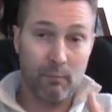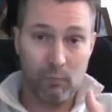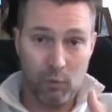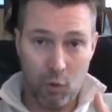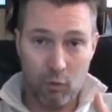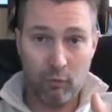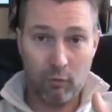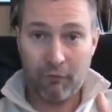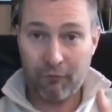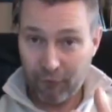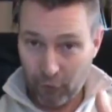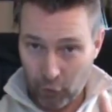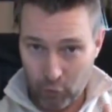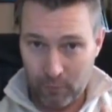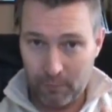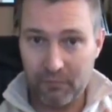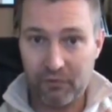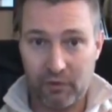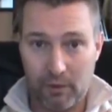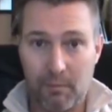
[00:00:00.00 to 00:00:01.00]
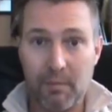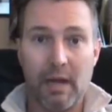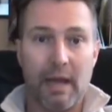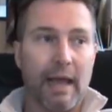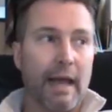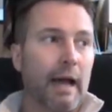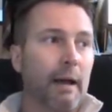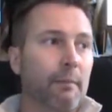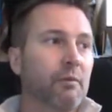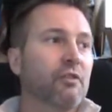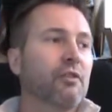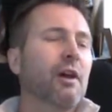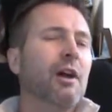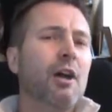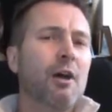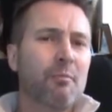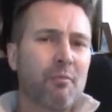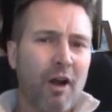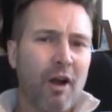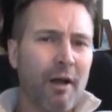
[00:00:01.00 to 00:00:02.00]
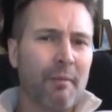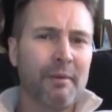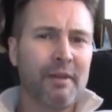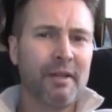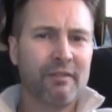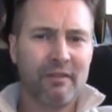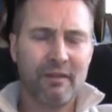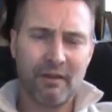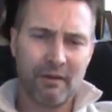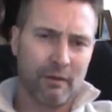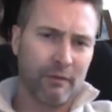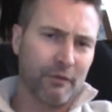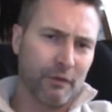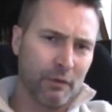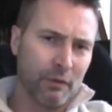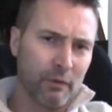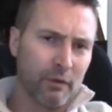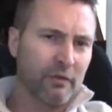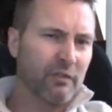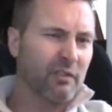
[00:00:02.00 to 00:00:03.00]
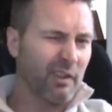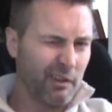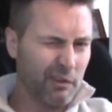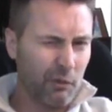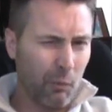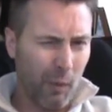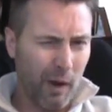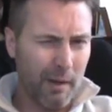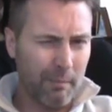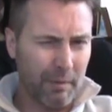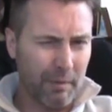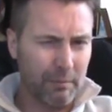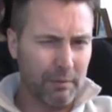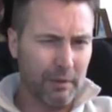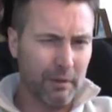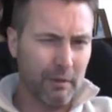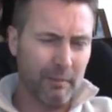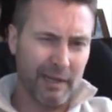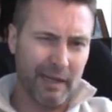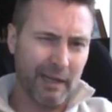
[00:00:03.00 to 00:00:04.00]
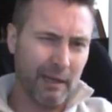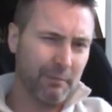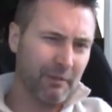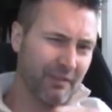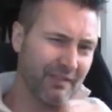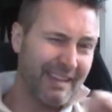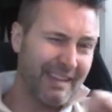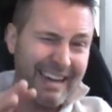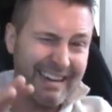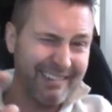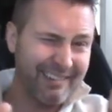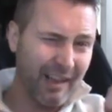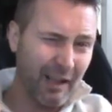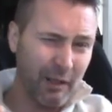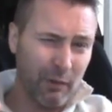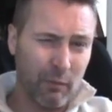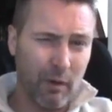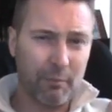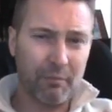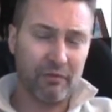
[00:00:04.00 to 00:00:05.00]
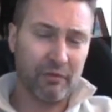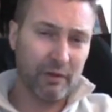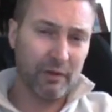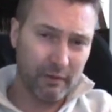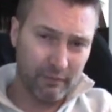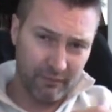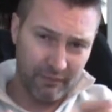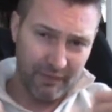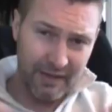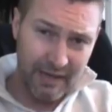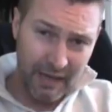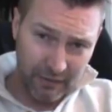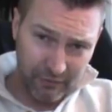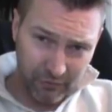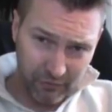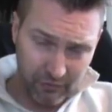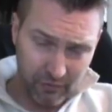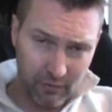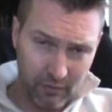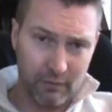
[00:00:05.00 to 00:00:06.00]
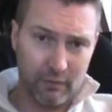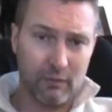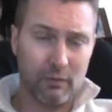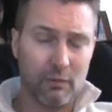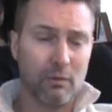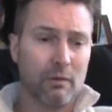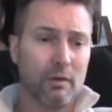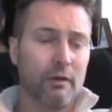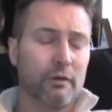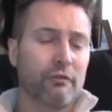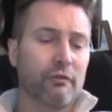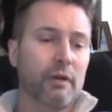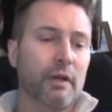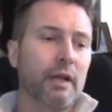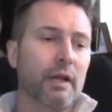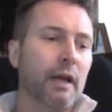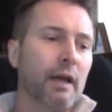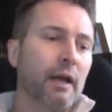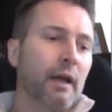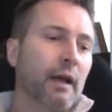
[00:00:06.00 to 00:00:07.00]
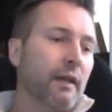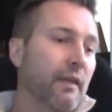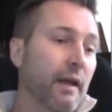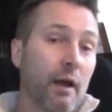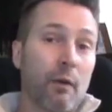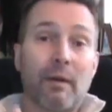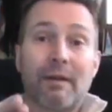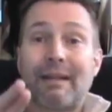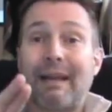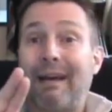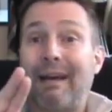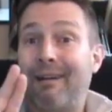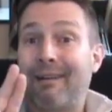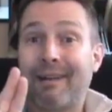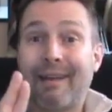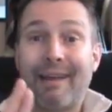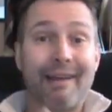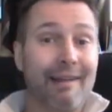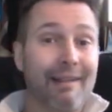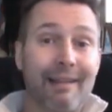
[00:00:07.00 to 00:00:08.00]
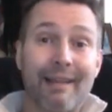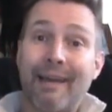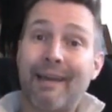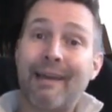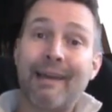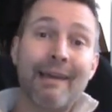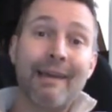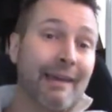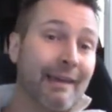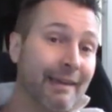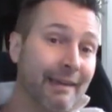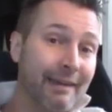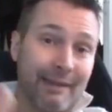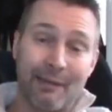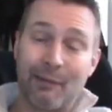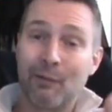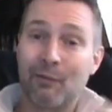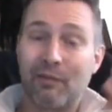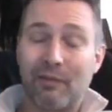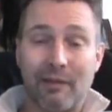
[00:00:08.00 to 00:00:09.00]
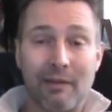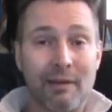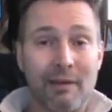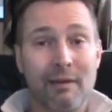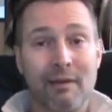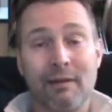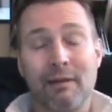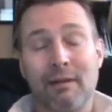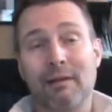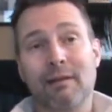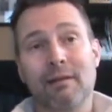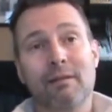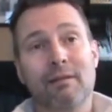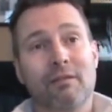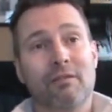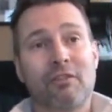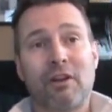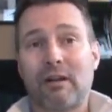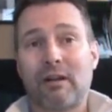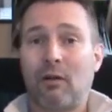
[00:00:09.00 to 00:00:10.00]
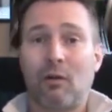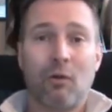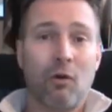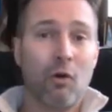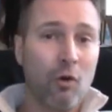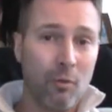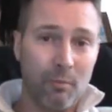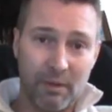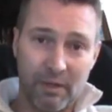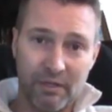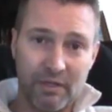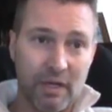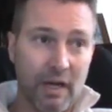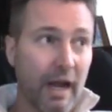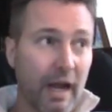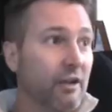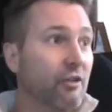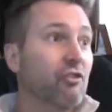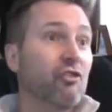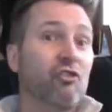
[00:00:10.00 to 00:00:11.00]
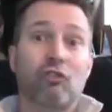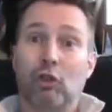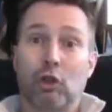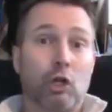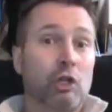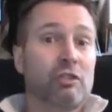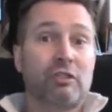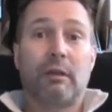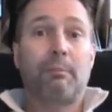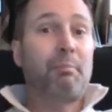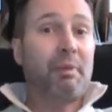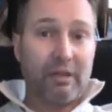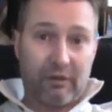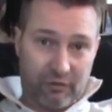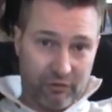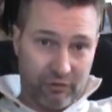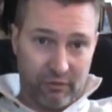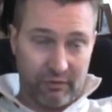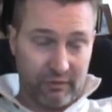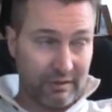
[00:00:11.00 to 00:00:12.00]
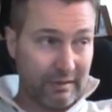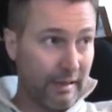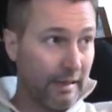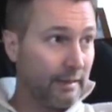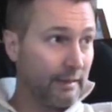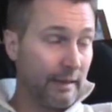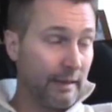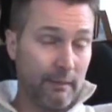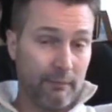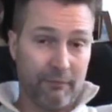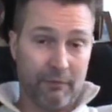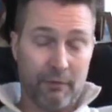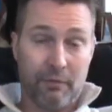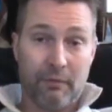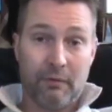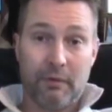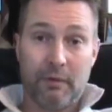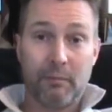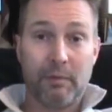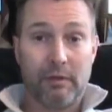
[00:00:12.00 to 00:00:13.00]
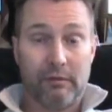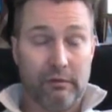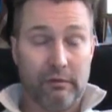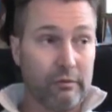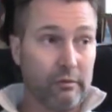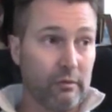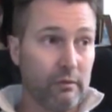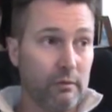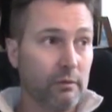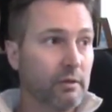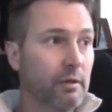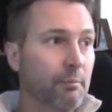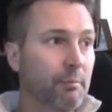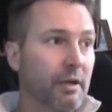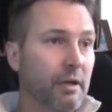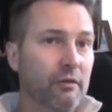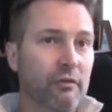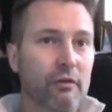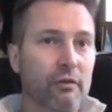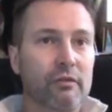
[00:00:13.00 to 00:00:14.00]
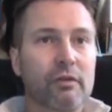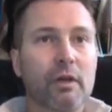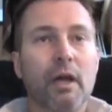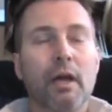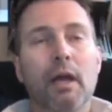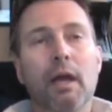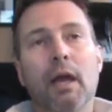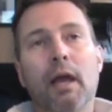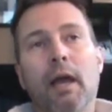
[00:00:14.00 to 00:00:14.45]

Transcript: Local firms in Minneapolis. Problem is, didn't know if you knew, there's tons of white people here in Minneapolis. Not exactly representative necessarily of the whole country. Then I went down to L.A. and Houston and checked out a whole bunch. And I just looked at pictures. Goddamn, for 30 minutes, I just looked at pictures.